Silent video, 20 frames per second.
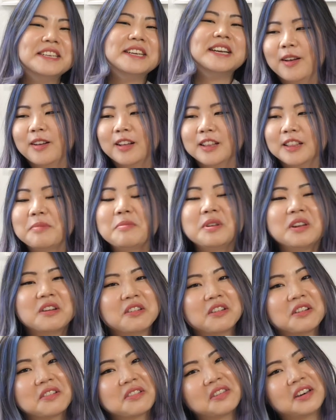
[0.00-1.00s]
Let me know
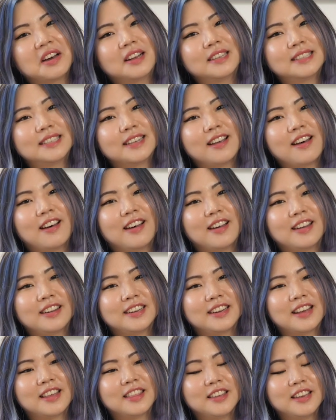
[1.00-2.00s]
your thoughts
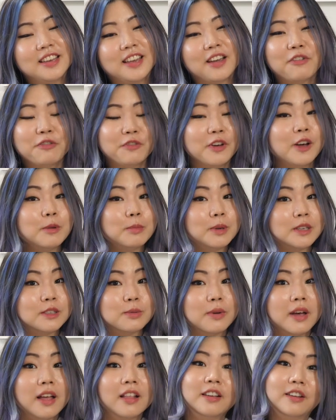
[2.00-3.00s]
on the film
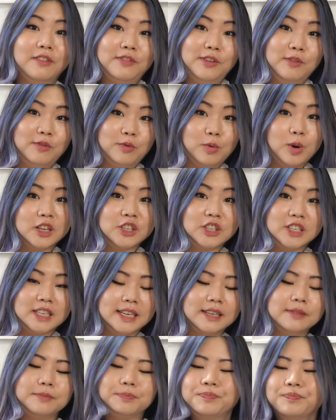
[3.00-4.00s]
as well if you've watched
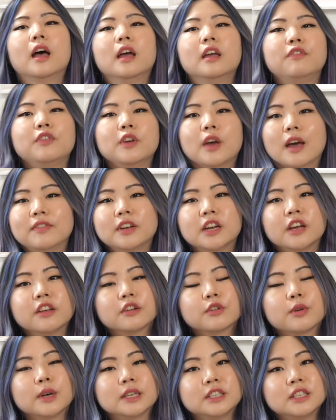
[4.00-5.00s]
it. If you have any
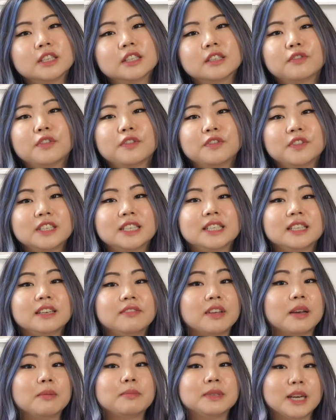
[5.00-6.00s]
other questions, feel free to leave
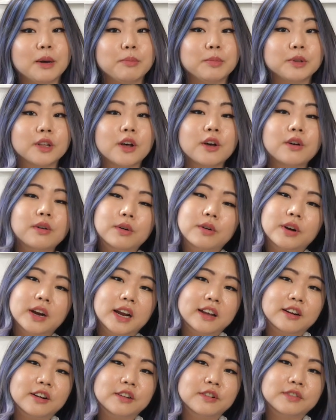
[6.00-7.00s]
them down below or
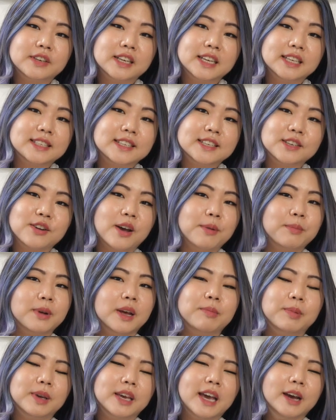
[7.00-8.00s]
head on over to Instagram and
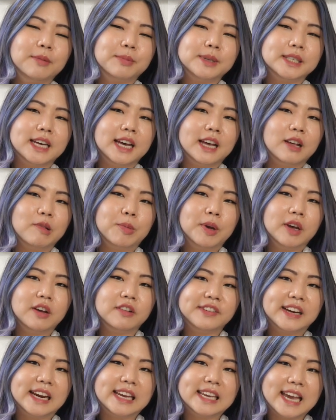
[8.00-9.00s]
I'd be happy to help
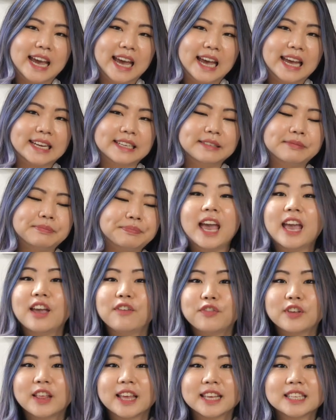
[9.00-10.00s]
however I can.
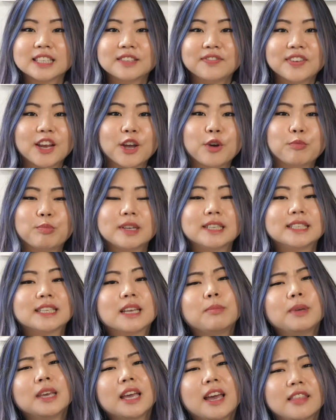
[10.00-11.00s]
If you like this video, please
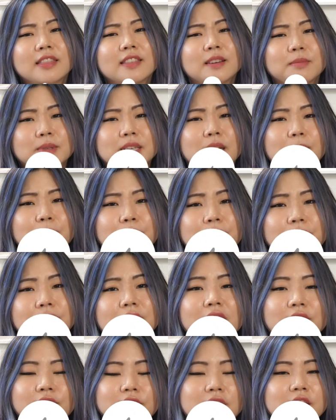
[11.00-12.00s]
give me a thumbs up.
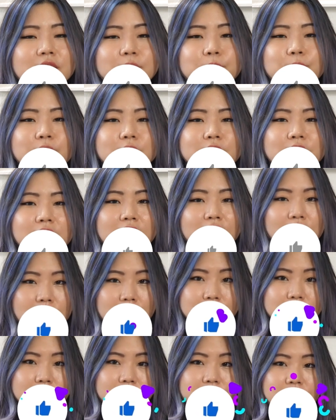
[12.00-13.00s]
I really appreciate all
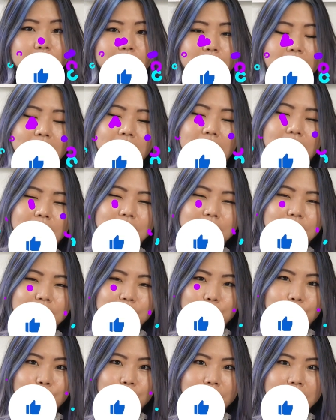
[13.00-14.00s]
of your feedback and
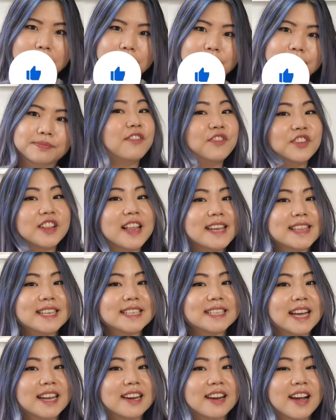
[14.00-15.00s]
support. If you like
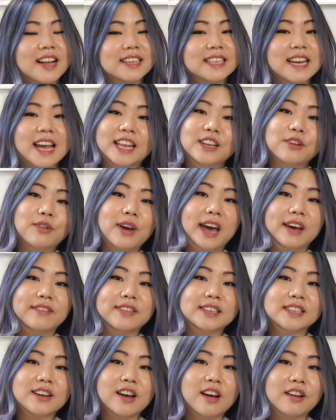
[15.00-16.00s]
this kind of content and you
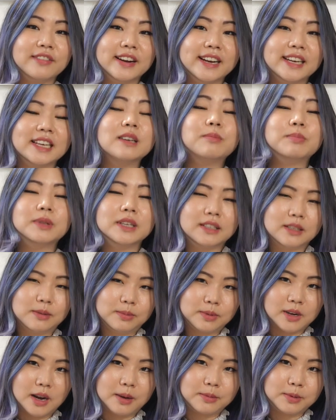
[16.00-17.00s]
haven't already, please
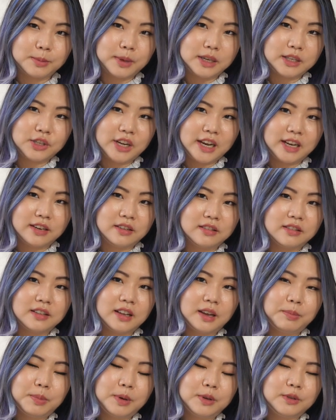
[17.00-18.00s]
subscribe to my channel.
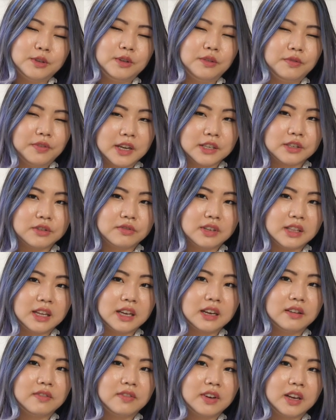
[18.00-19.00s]
I post new fashion
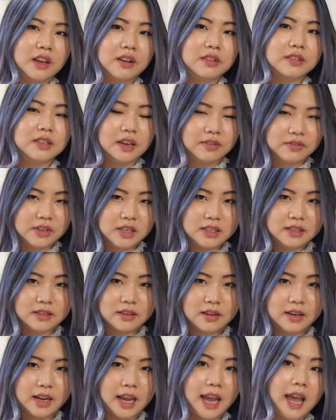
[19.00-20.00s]
related videos every
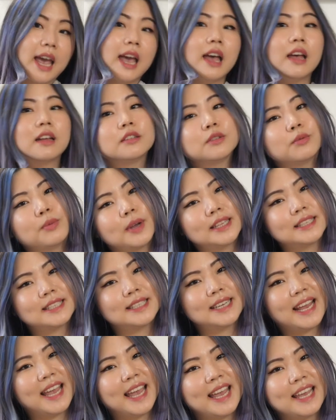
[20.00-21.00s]
Sunday and
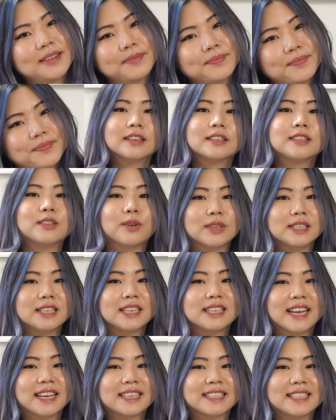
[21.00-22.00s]
Wednesday. So
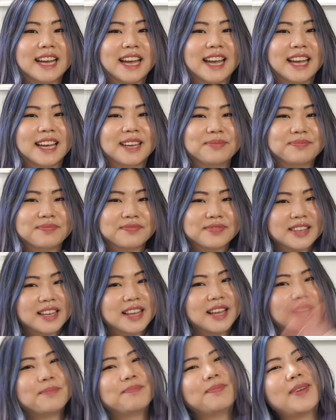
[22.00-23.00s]
until next time,
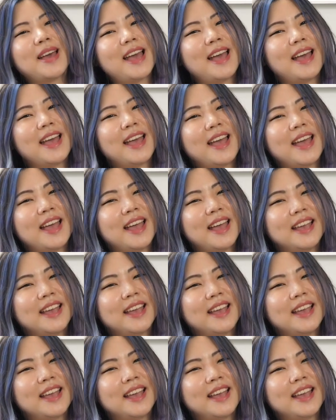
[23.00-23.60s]
bye!